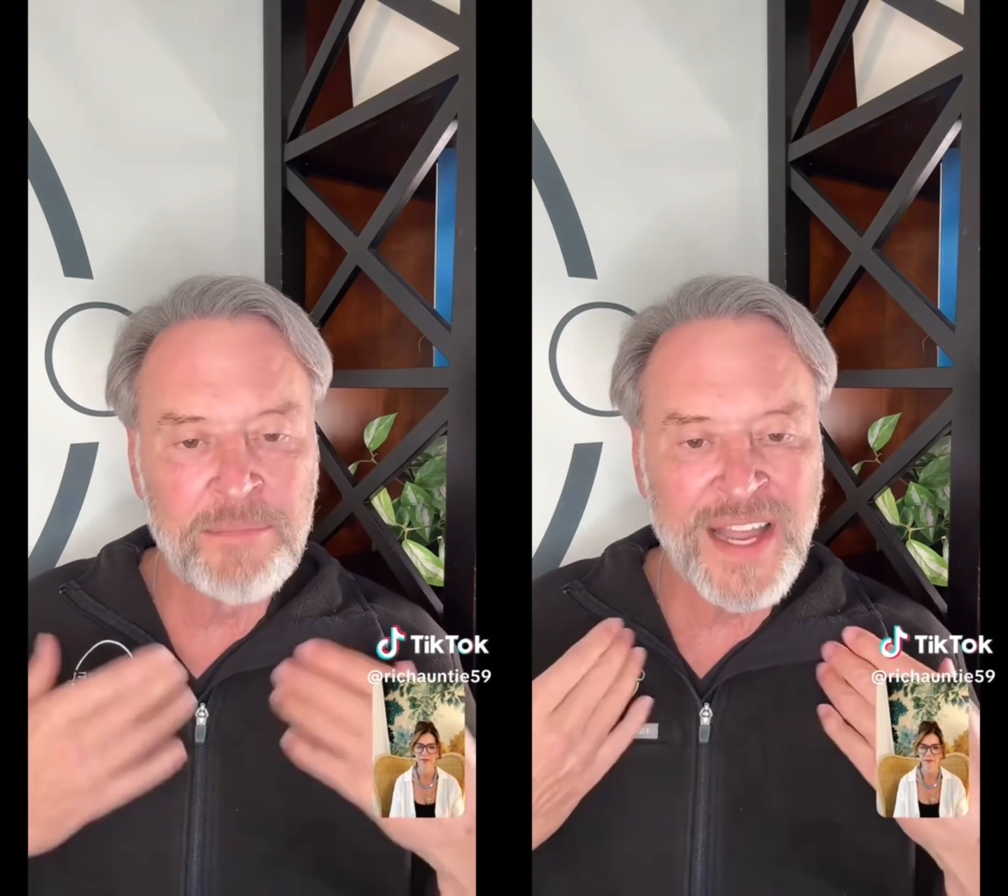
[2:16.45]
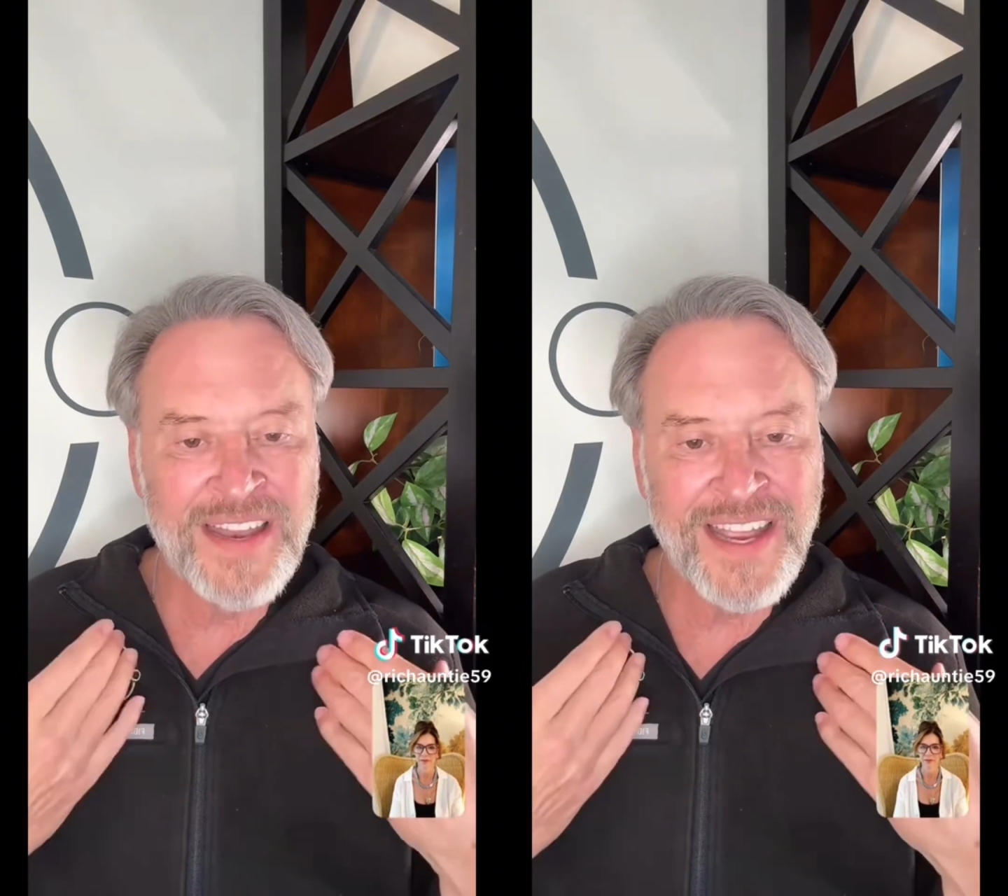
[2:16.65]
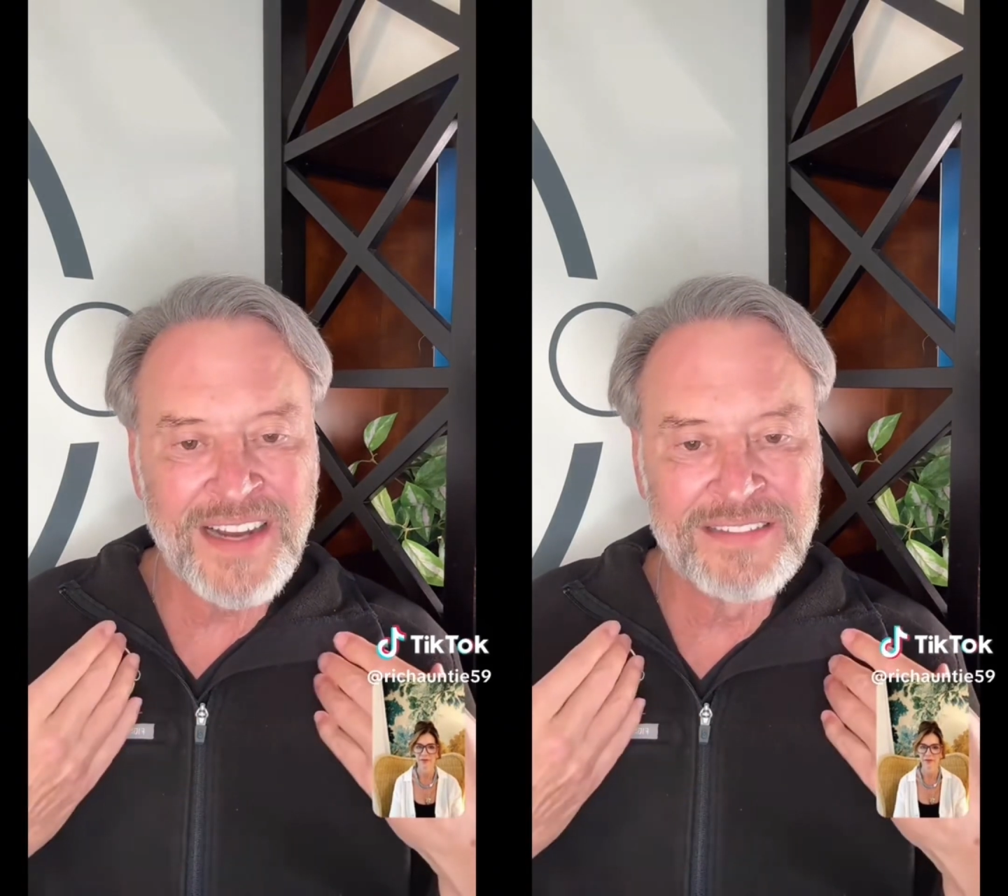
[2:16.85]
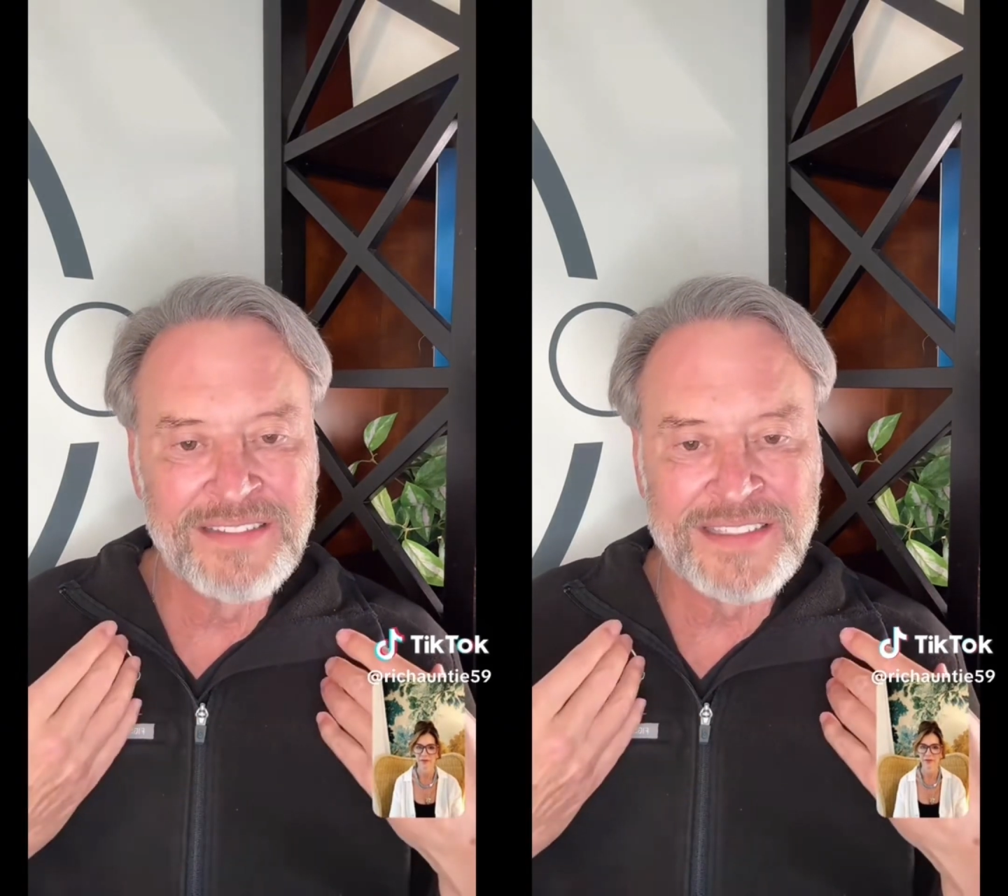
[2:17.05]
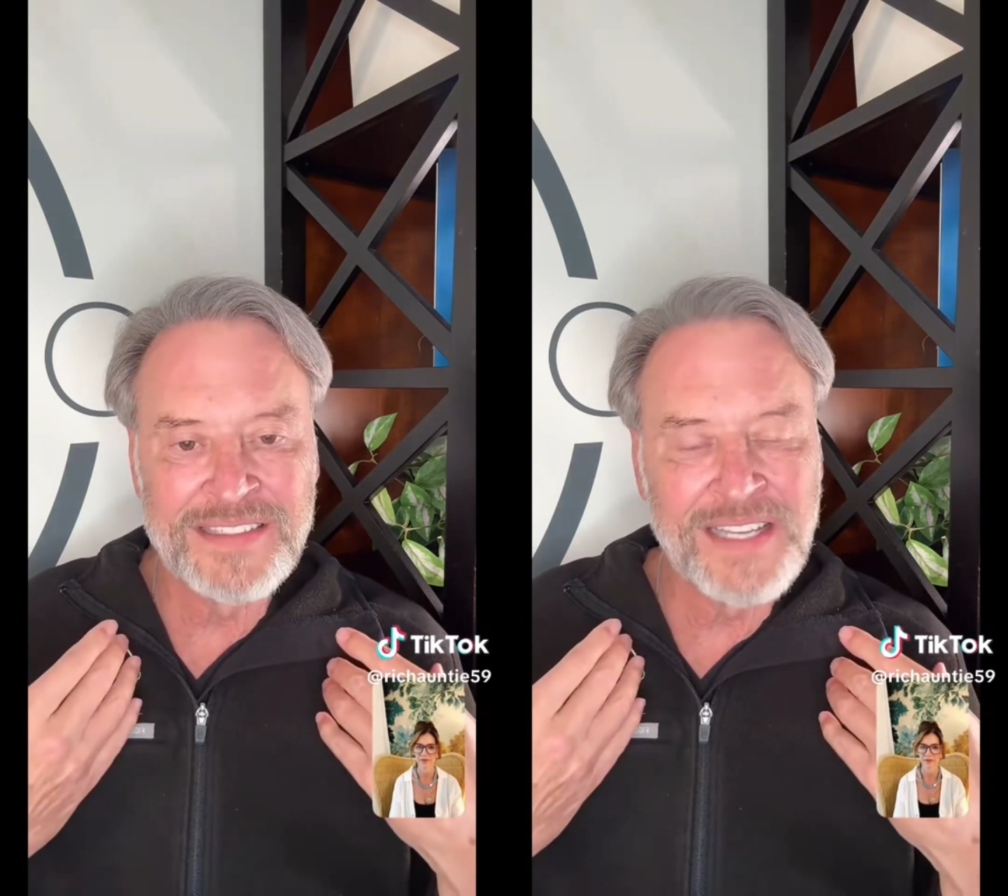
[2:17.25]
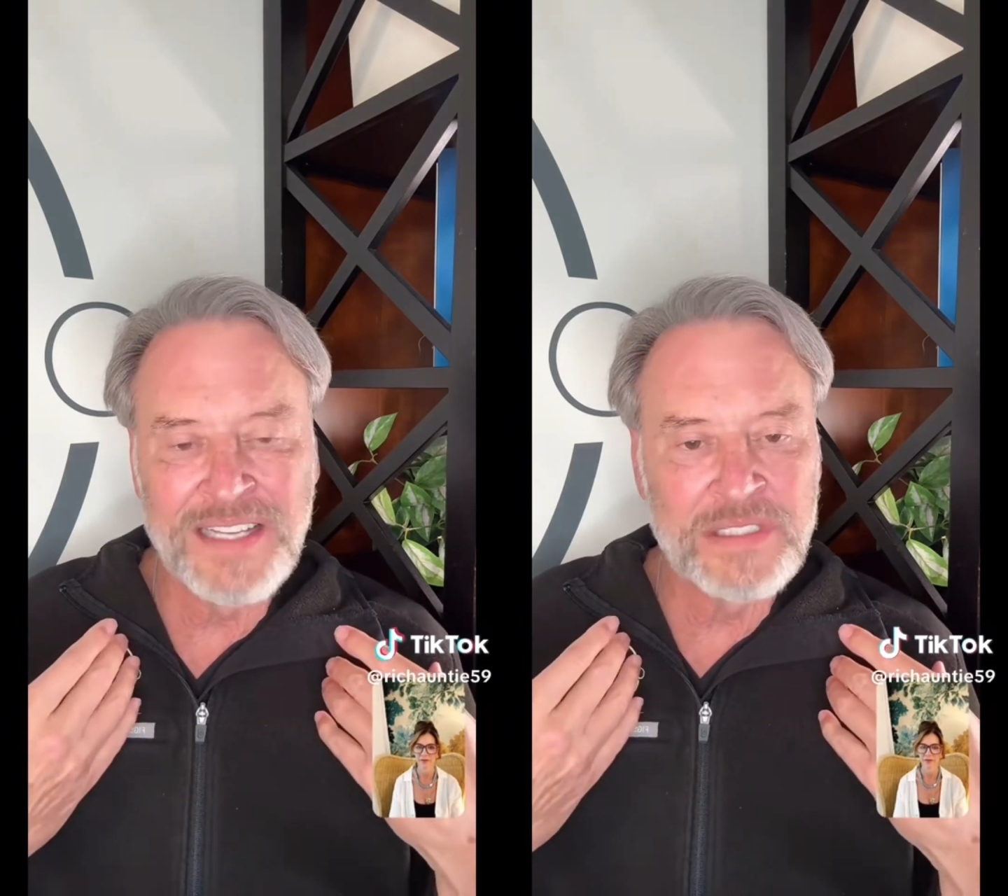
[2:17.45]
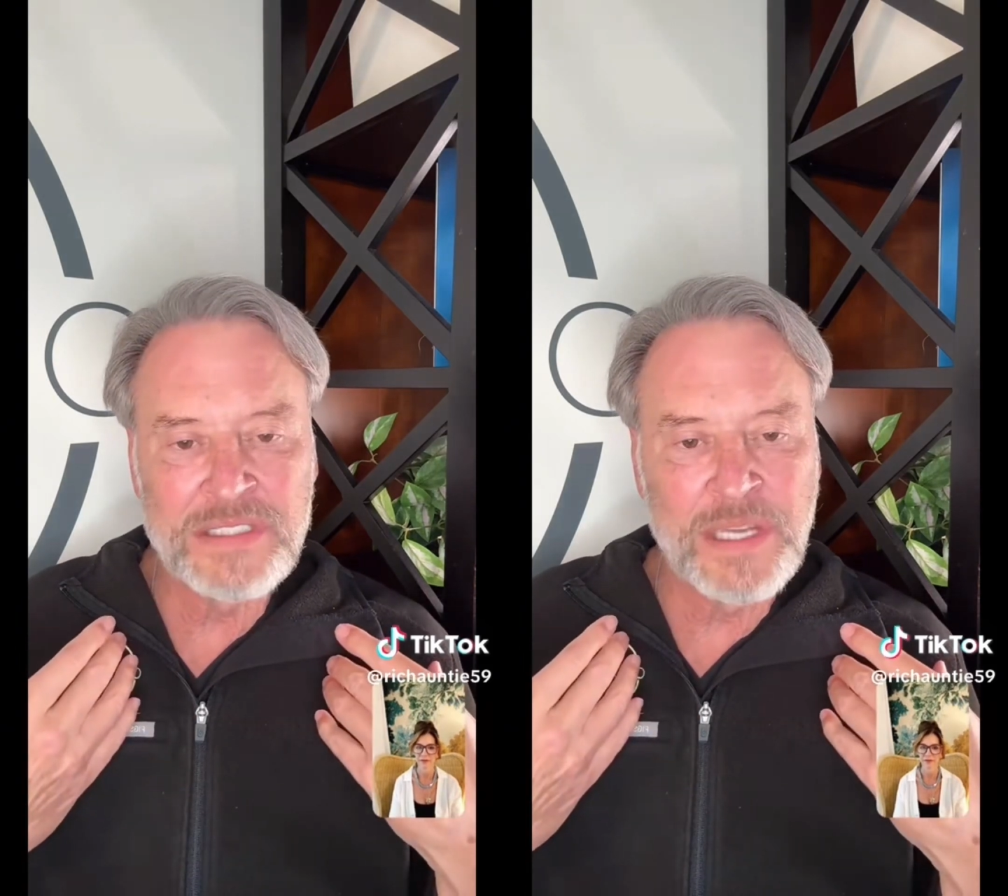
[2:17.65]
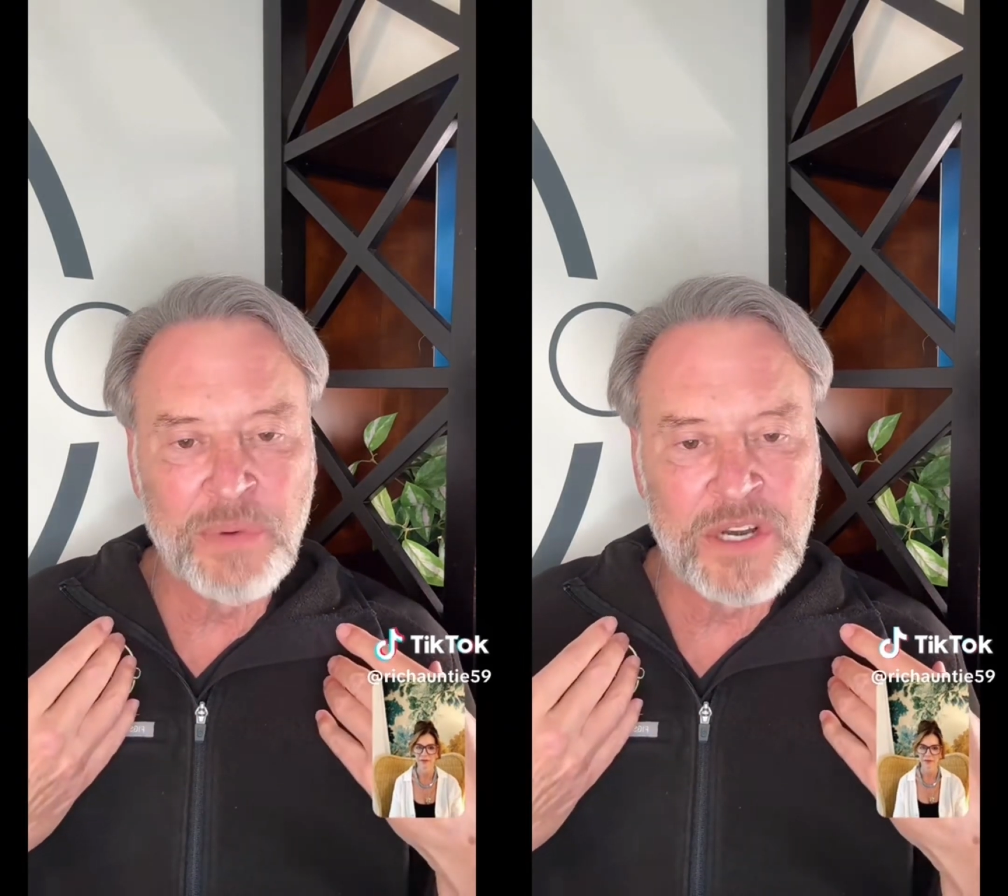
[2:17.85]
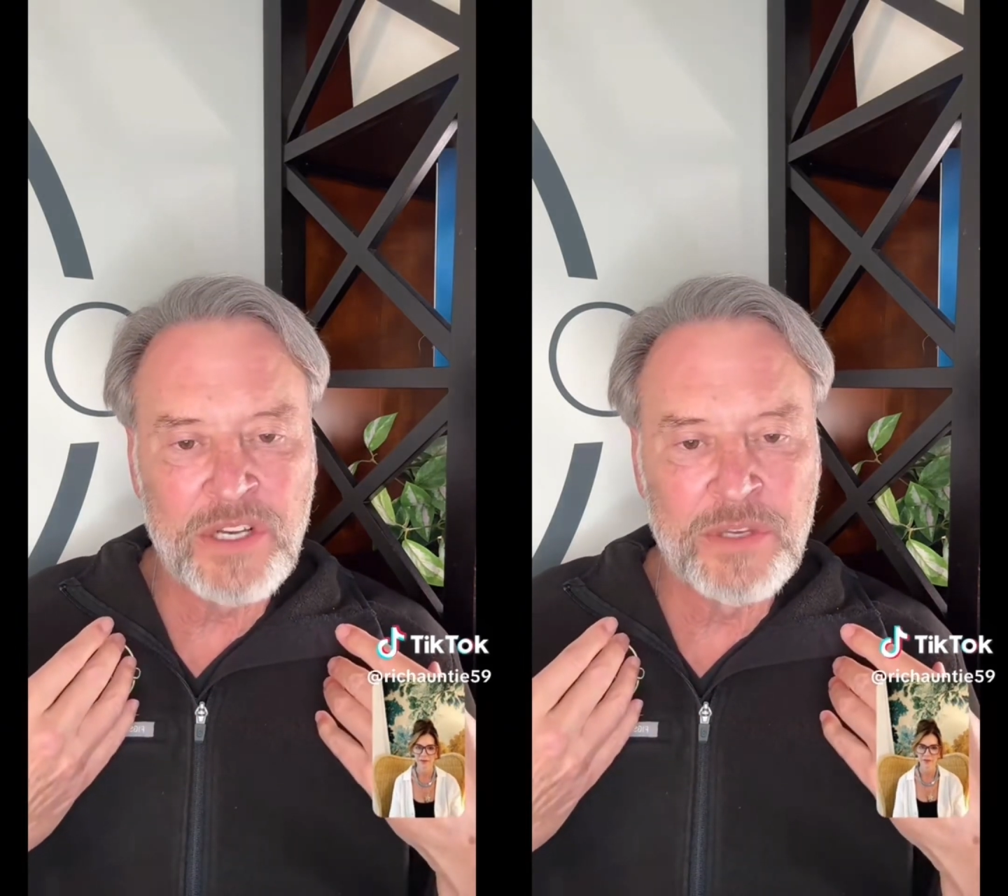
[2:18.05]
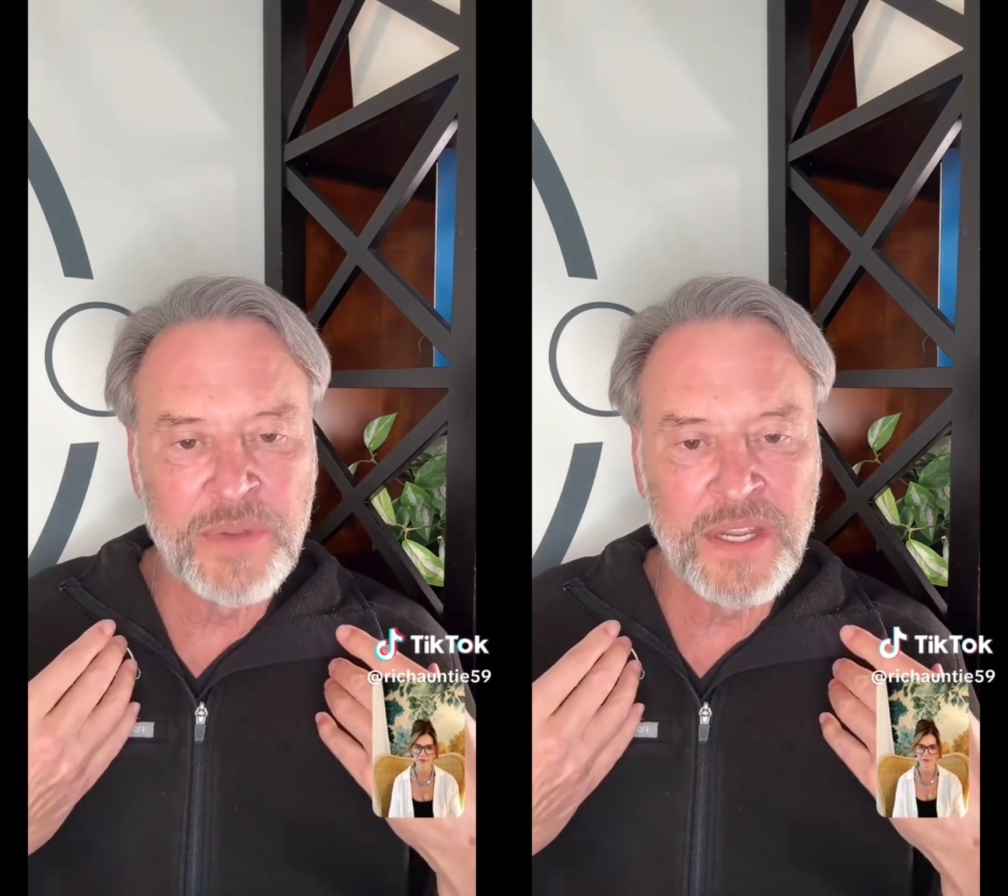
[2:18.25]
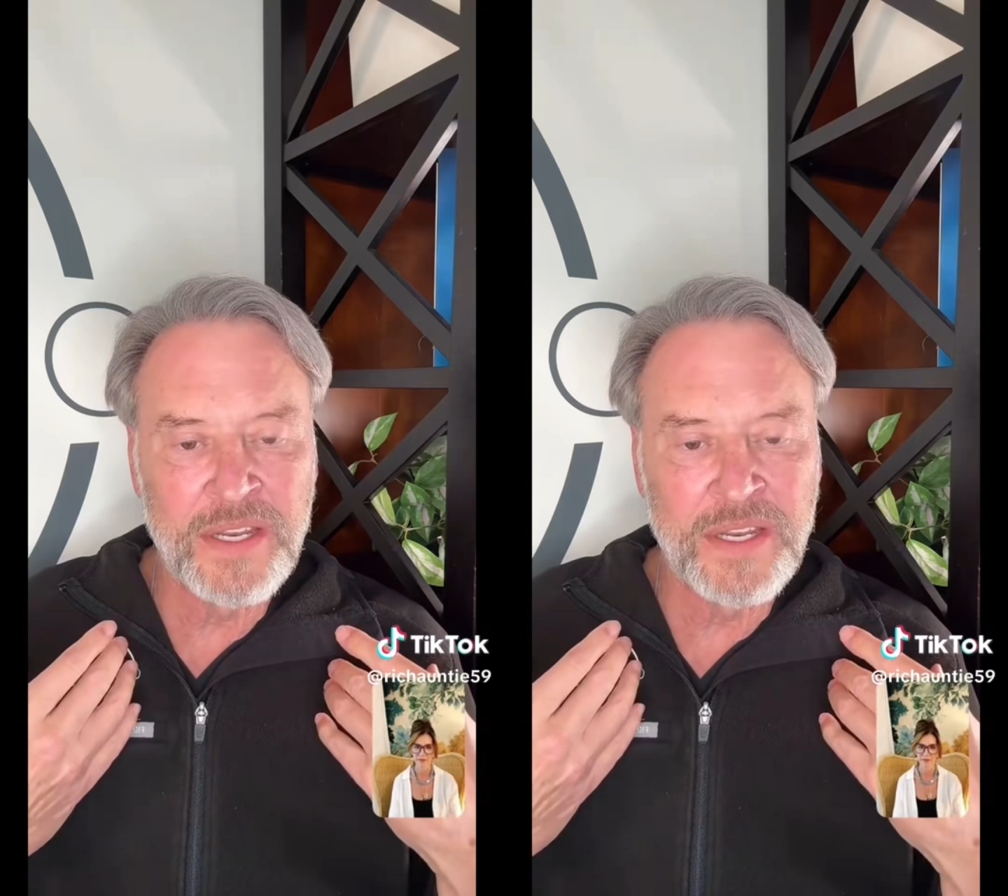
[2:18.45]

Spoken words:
my neck is not as good as I want it to be.